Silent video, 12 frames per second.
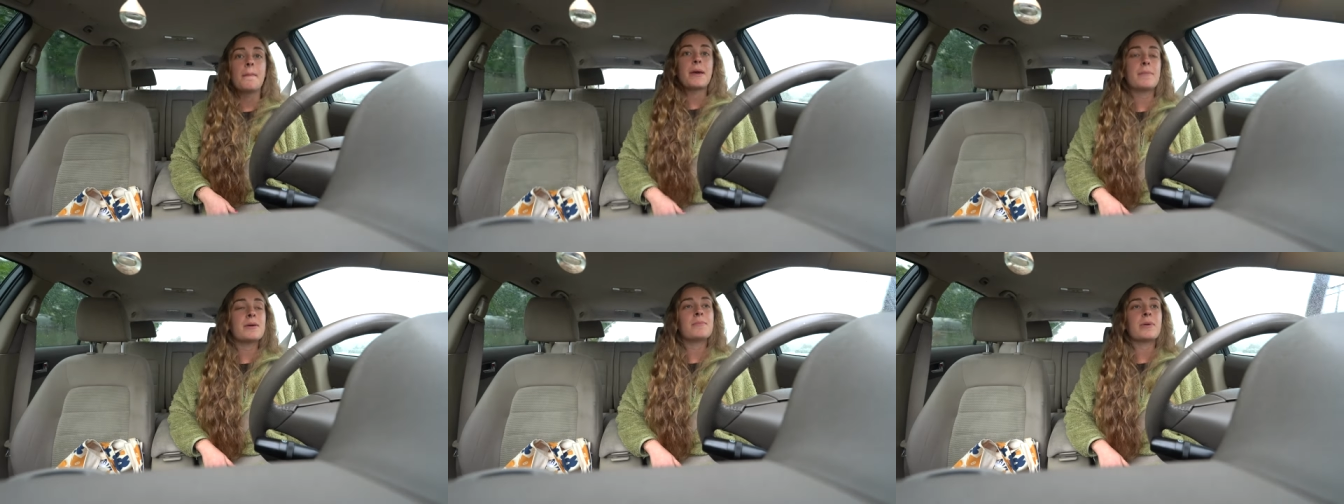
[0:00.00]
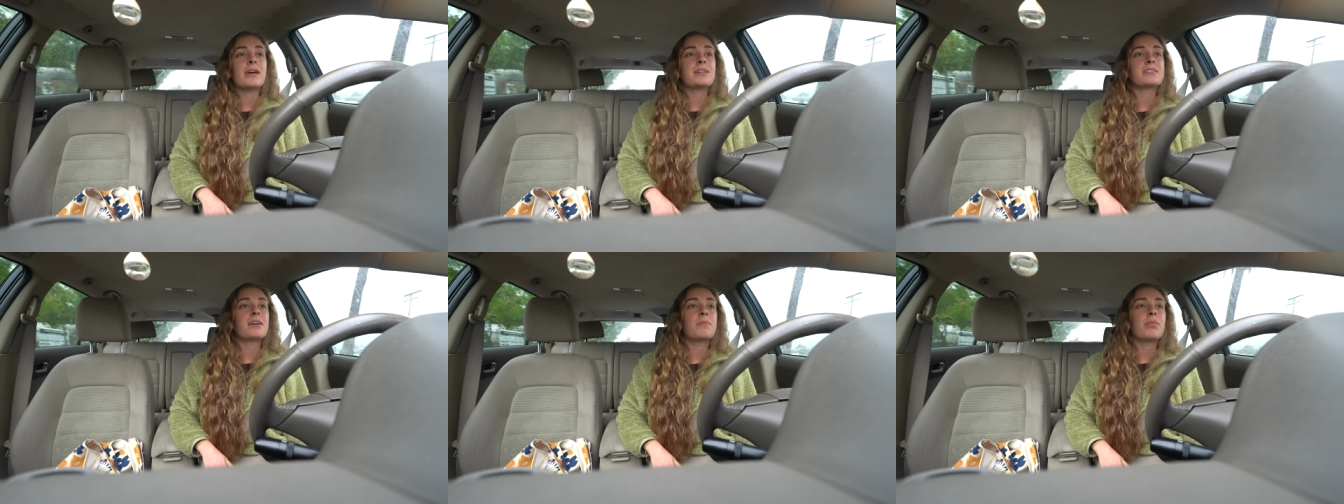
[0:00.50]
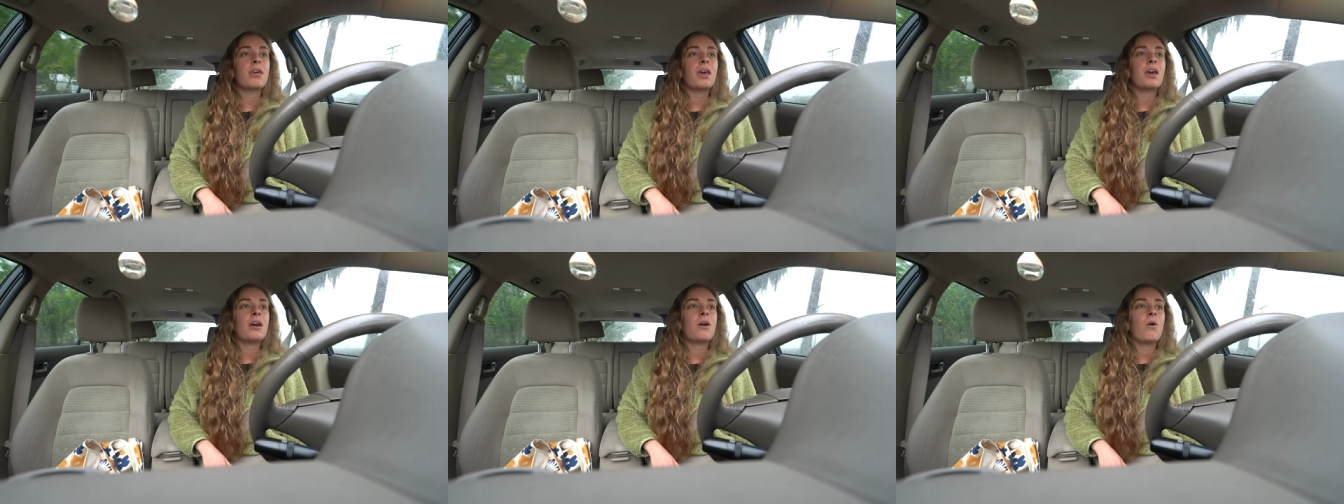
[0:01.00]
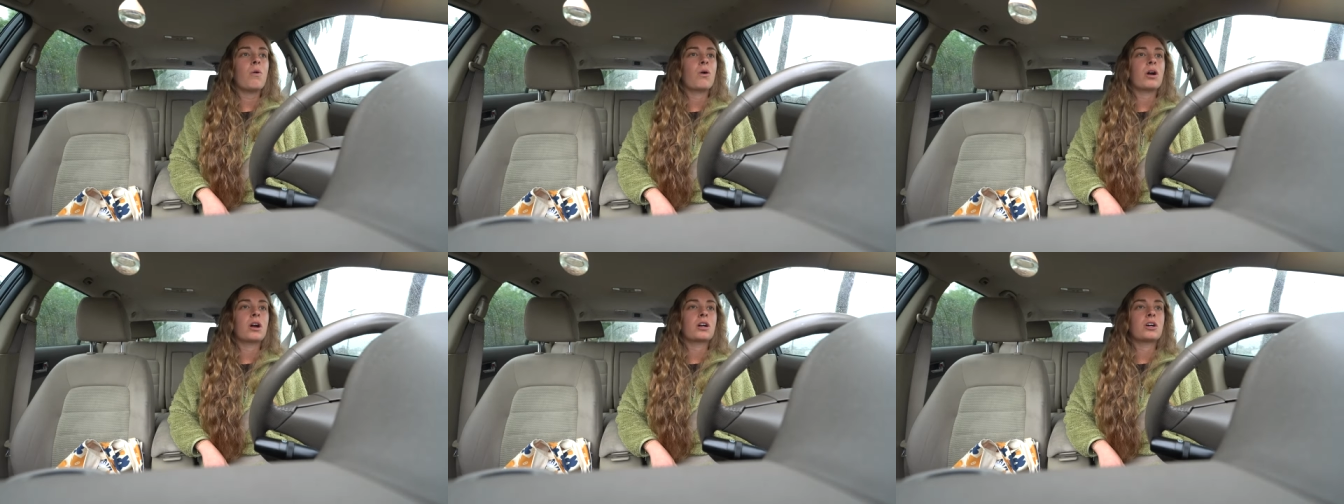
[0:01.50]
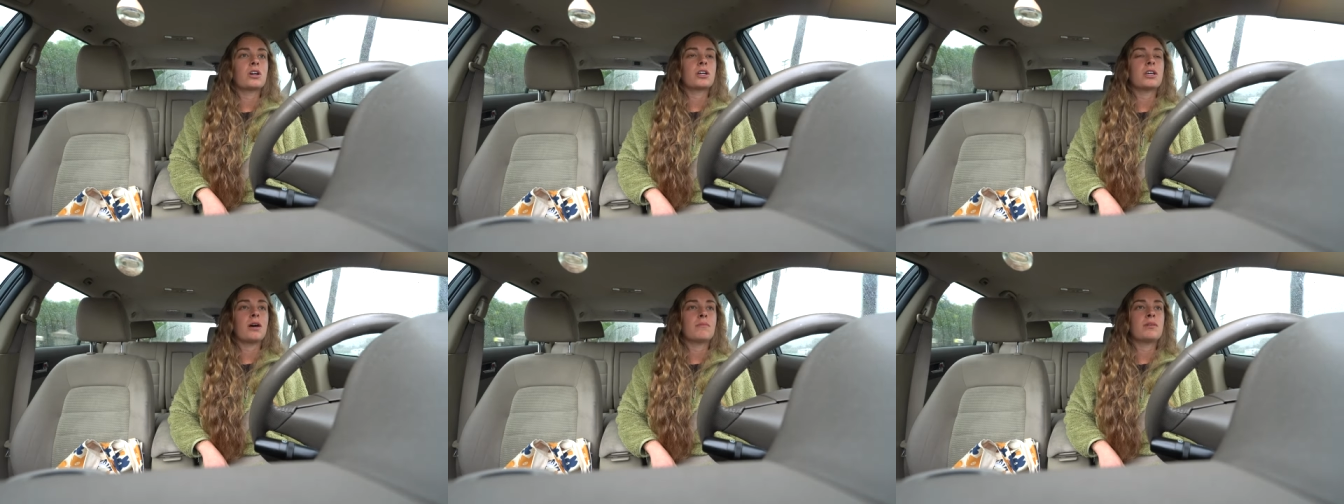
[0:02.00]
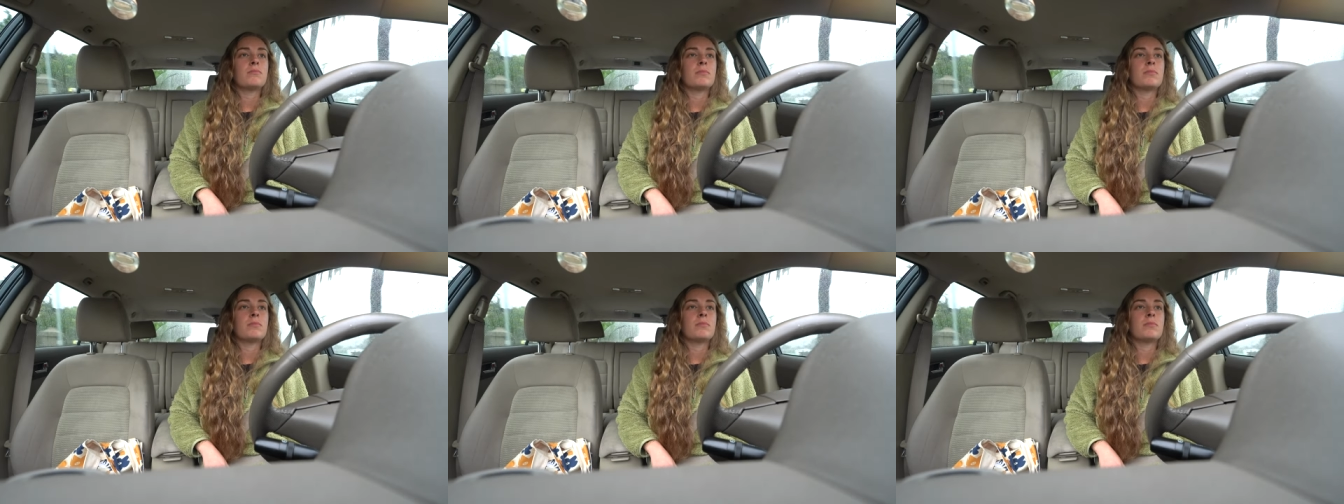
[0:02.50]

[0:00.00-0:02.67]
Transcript: maybe bake something or cook a yummy